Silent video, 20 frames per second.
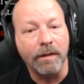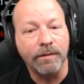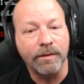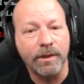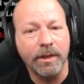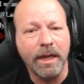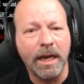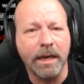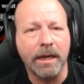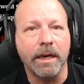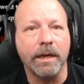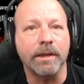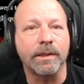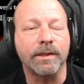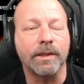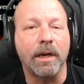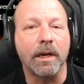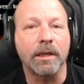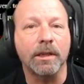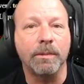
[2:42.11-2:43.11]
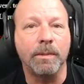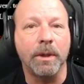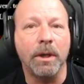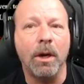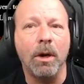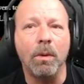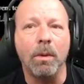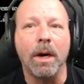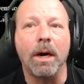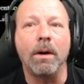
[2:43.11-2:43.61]
So that kind of sucks, but
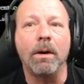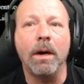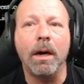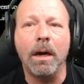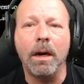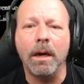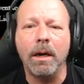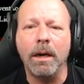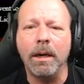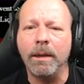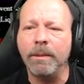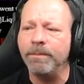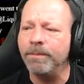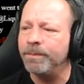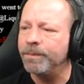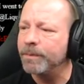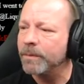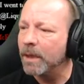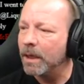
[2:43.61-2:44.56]
oh well. Um,